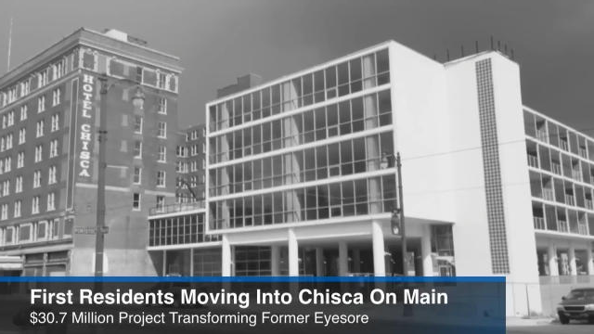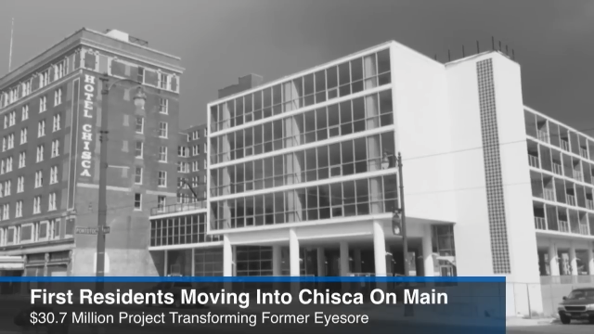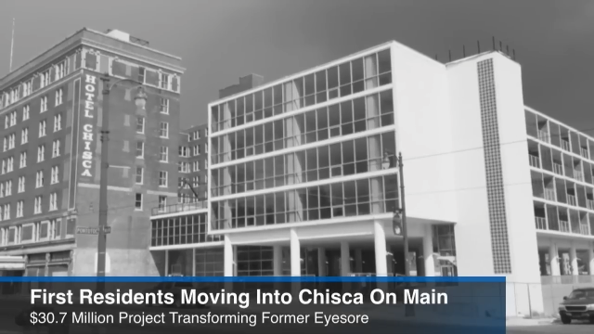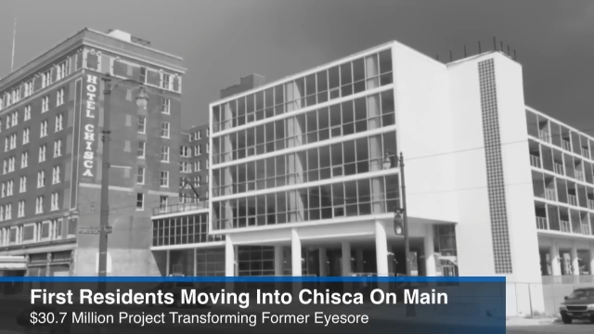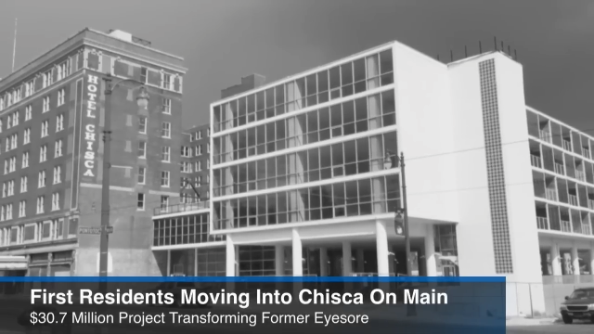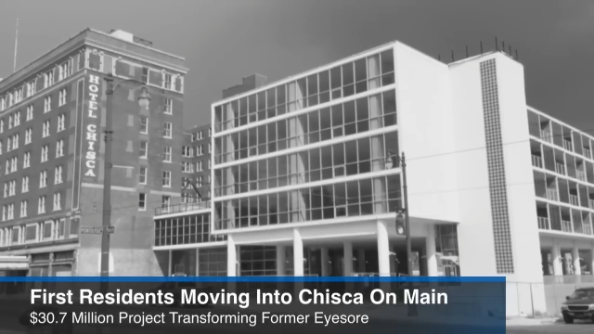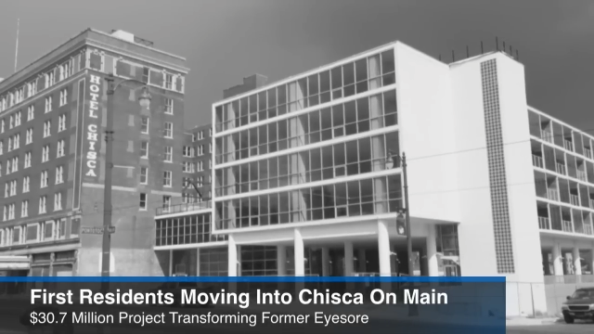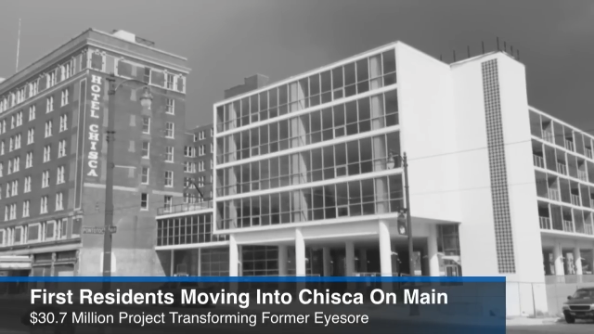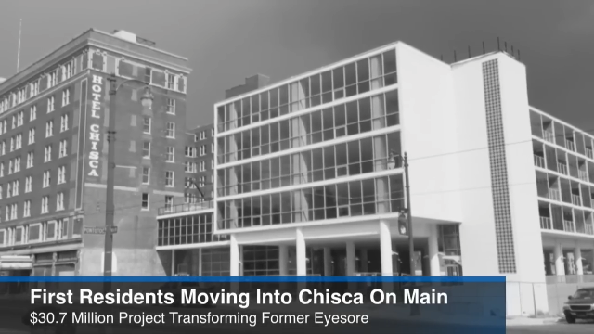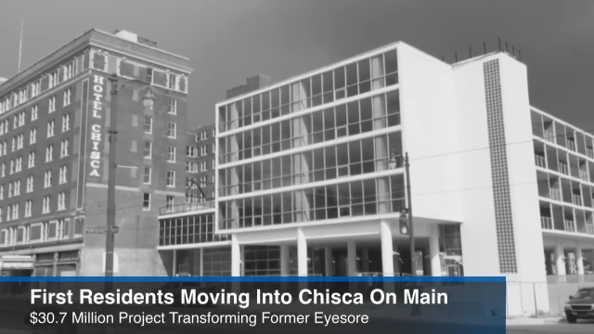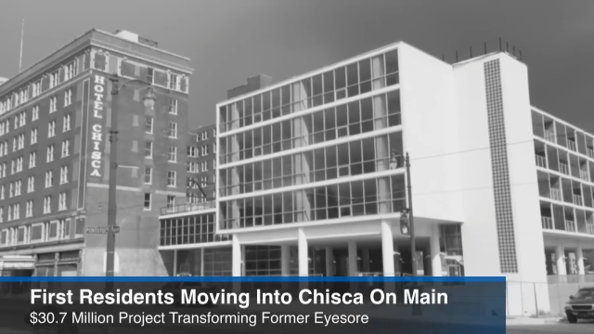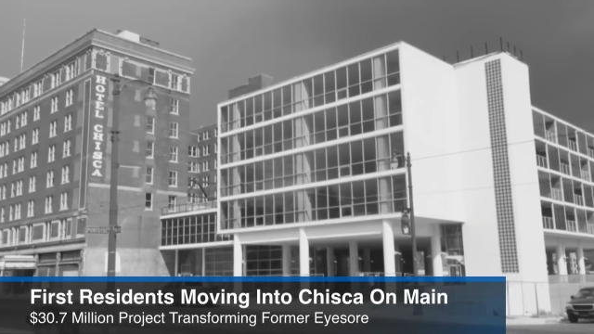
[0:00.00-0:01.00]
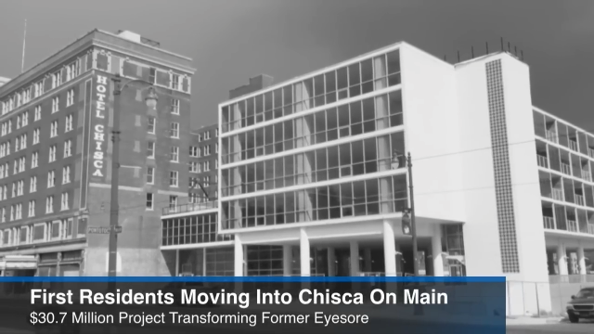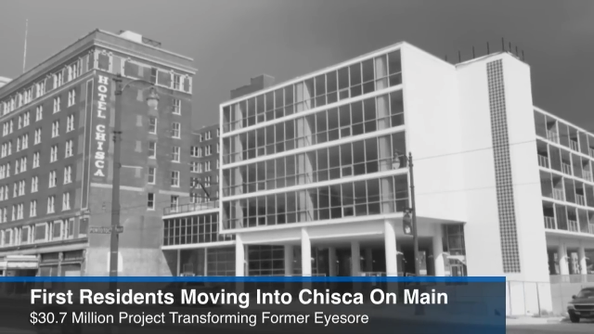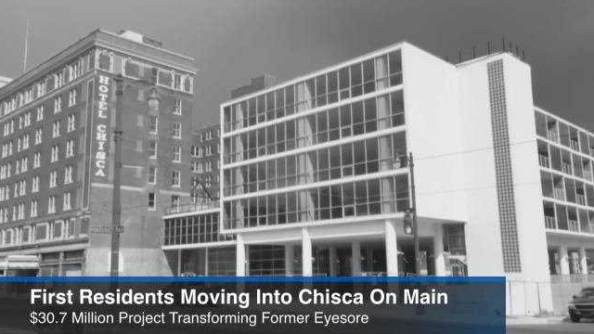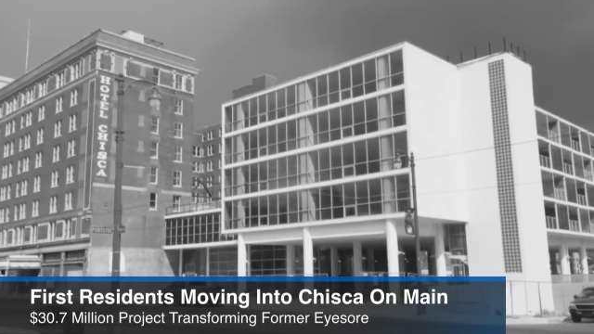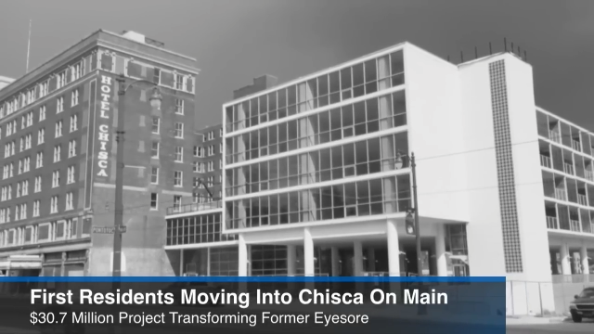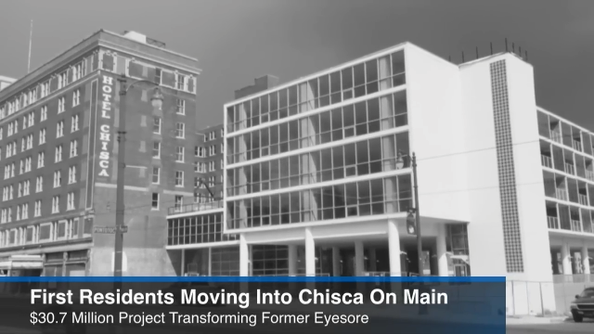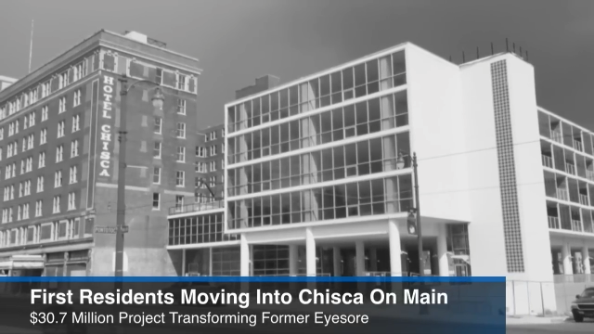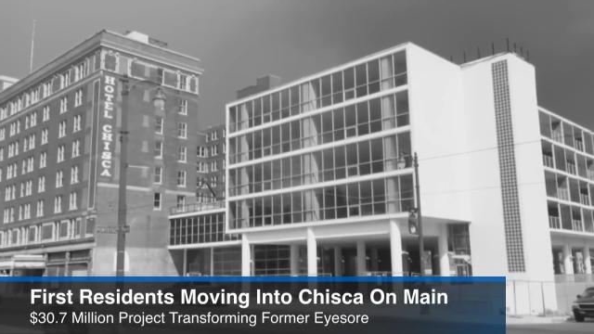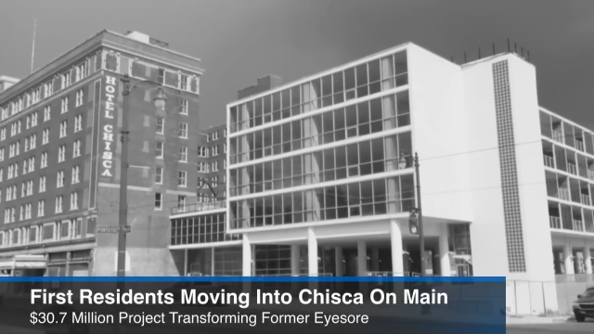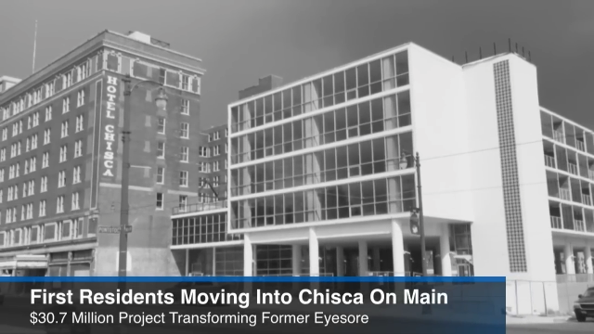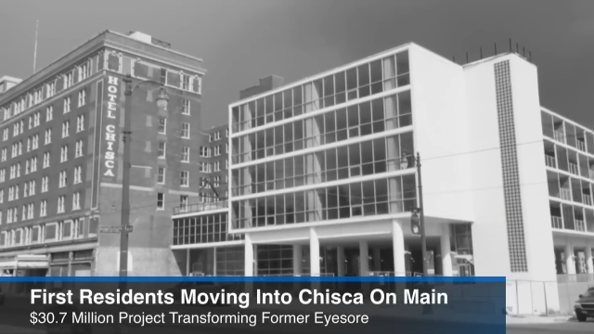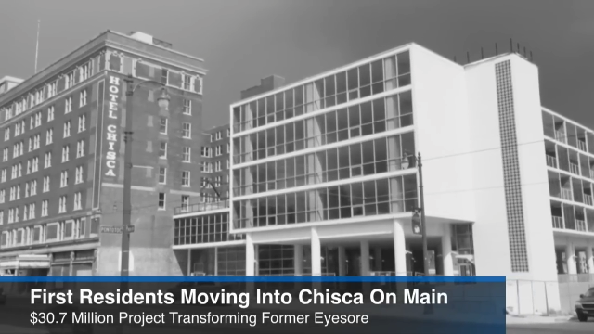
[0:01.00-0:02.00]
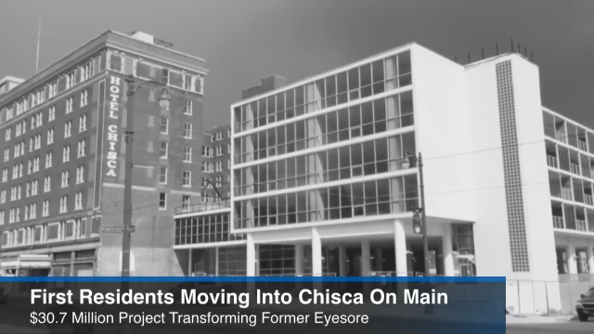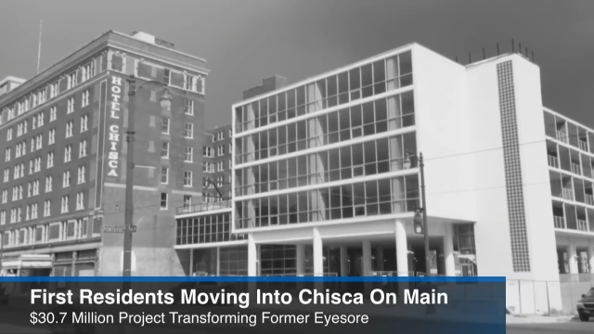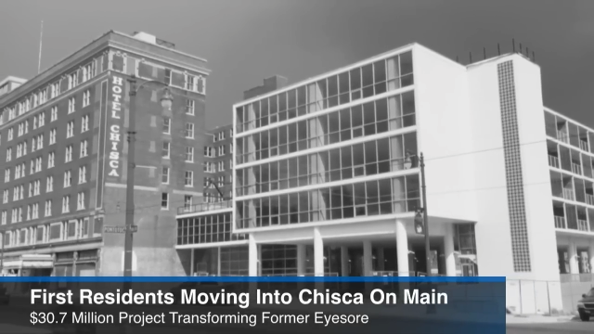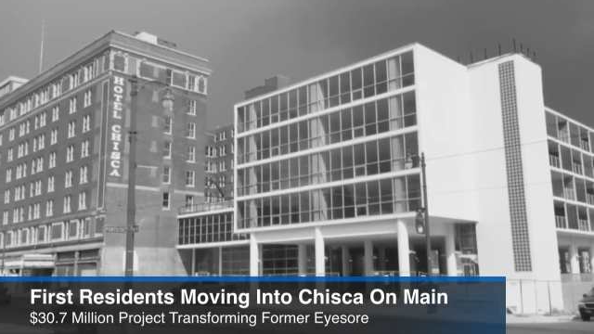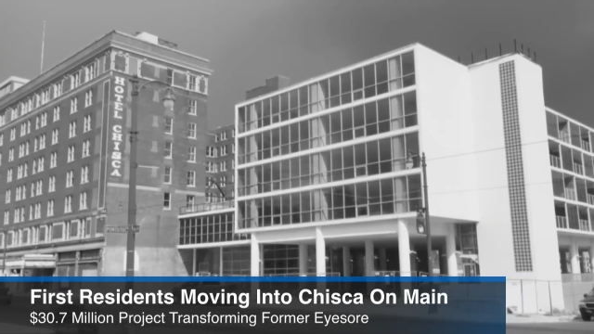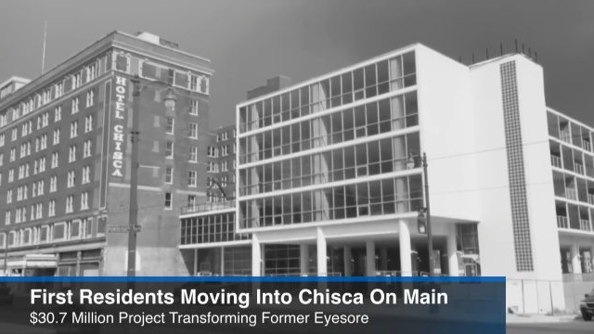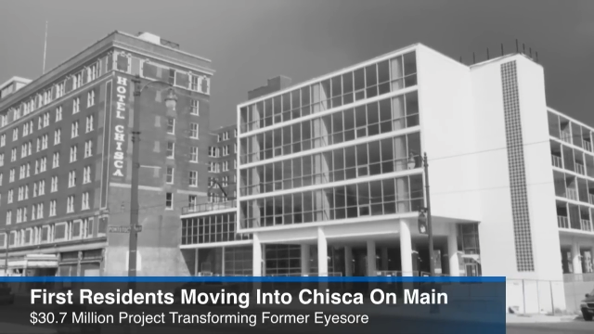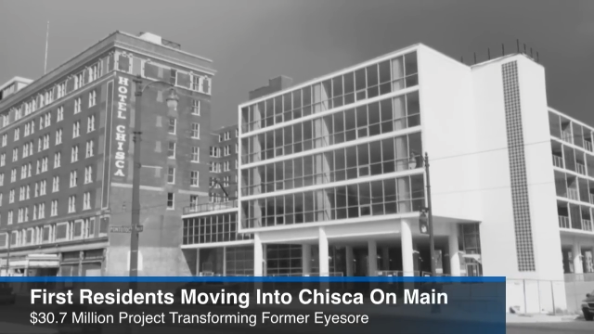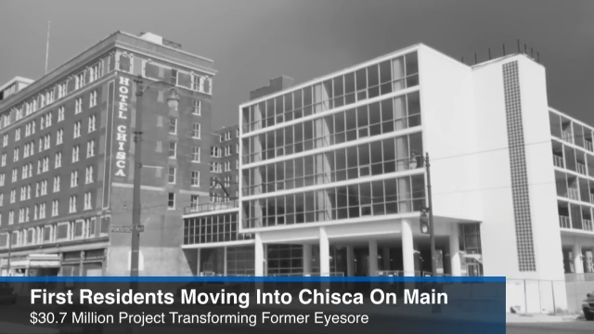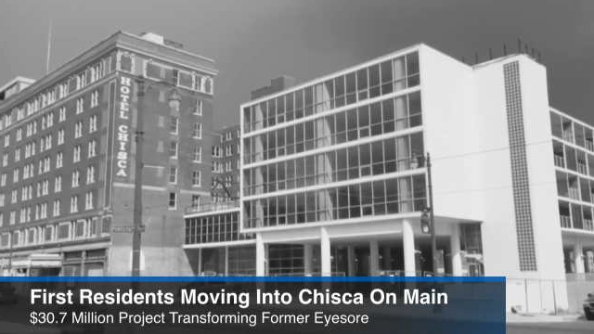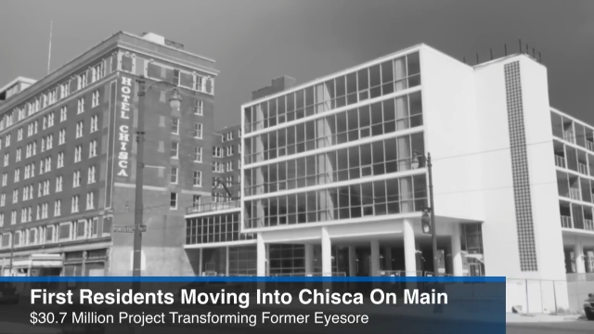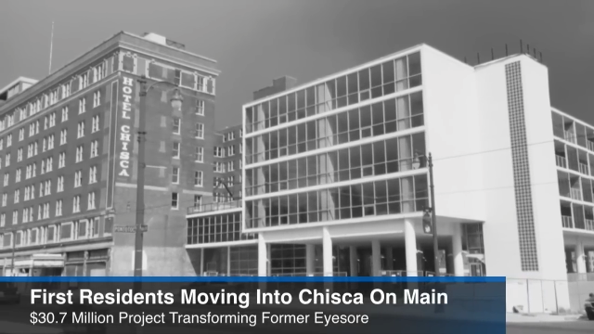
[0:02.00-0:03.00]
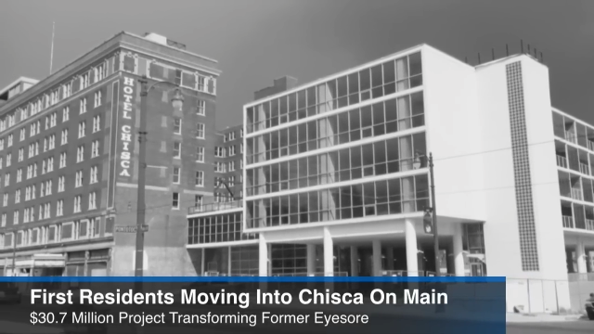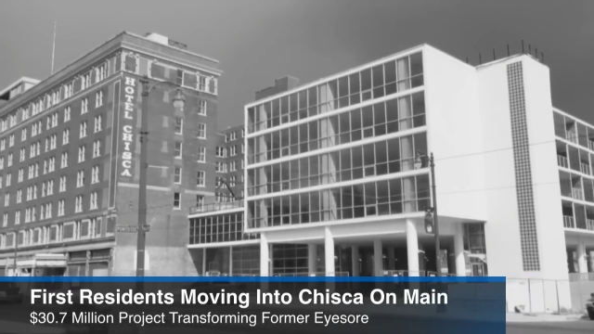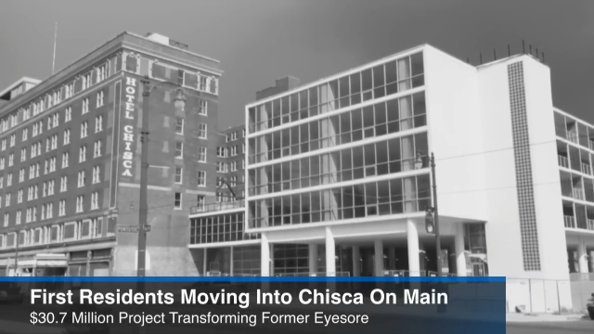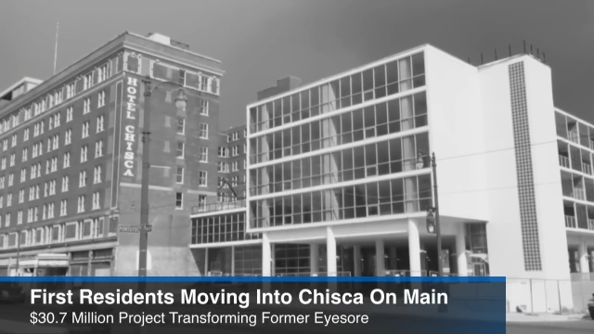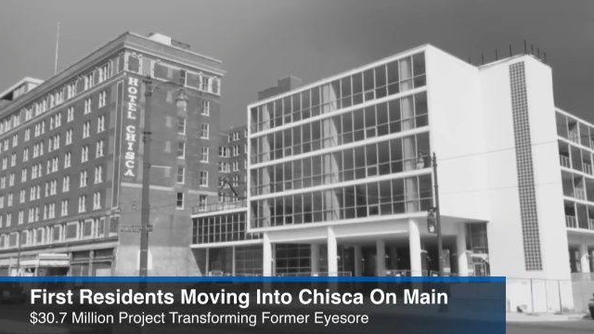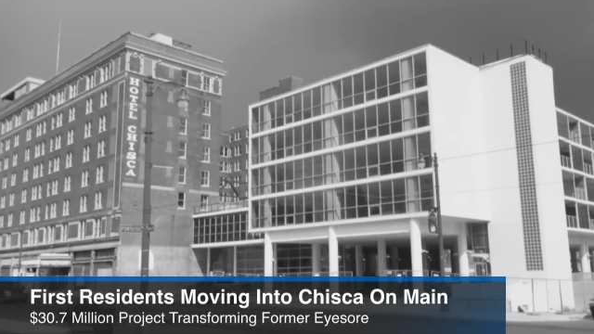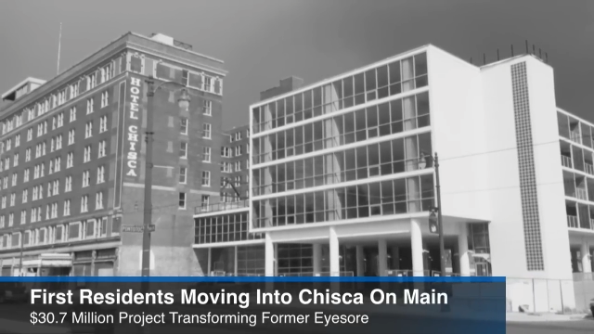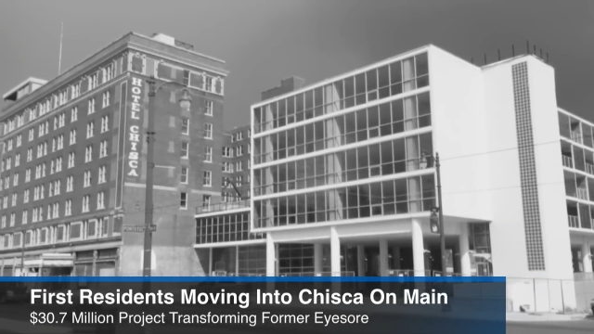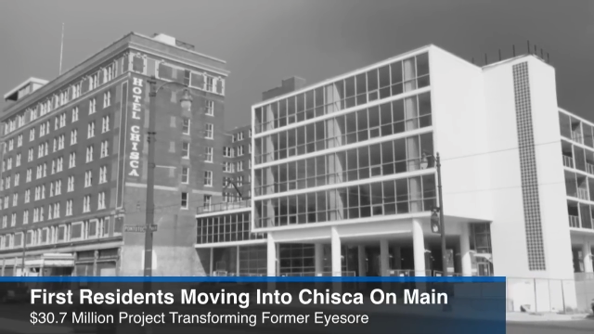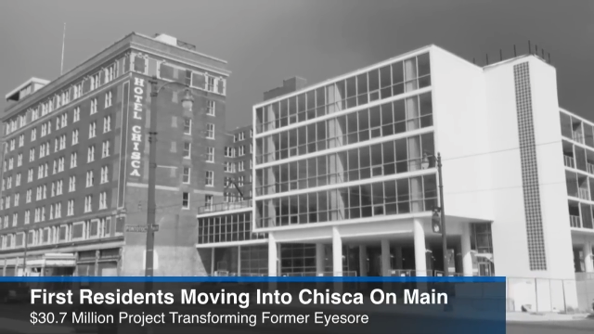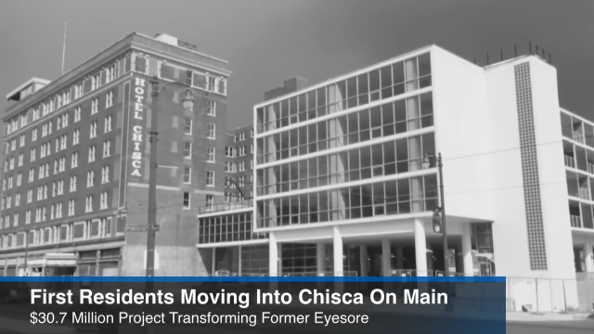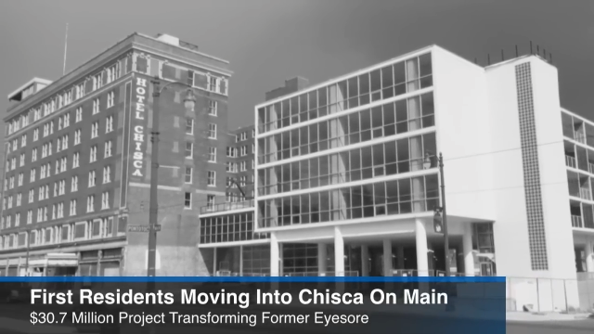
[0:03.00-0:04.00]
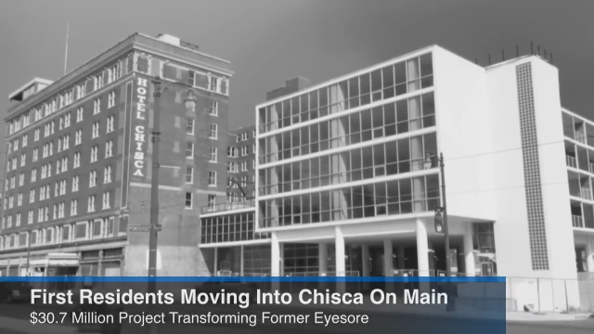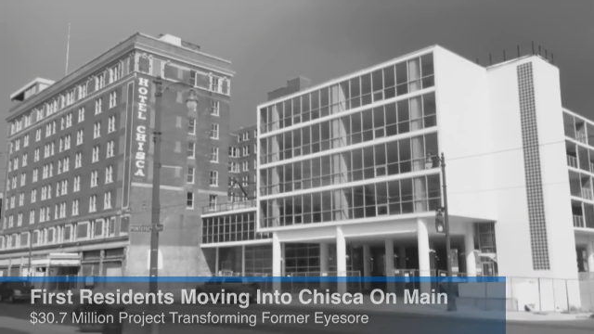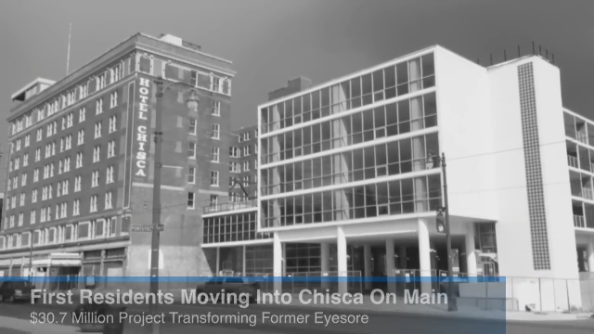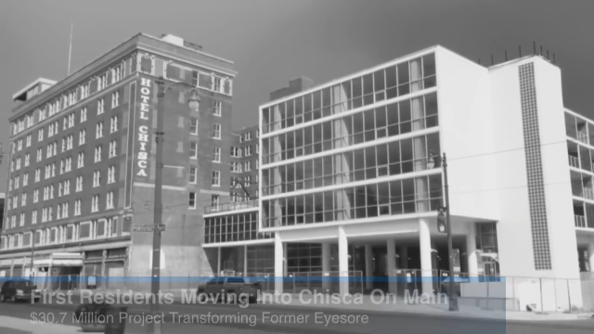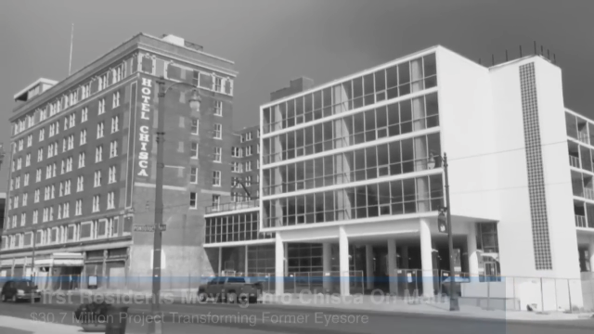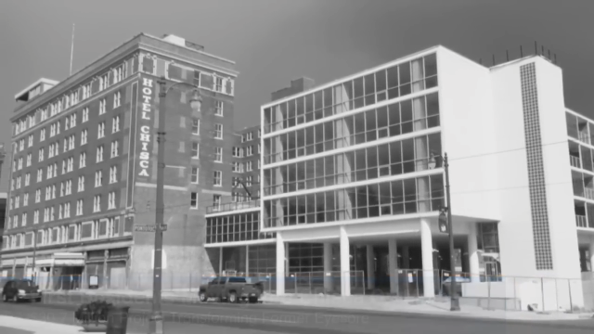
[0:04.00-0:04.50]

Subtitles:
[unreadable: no face in view]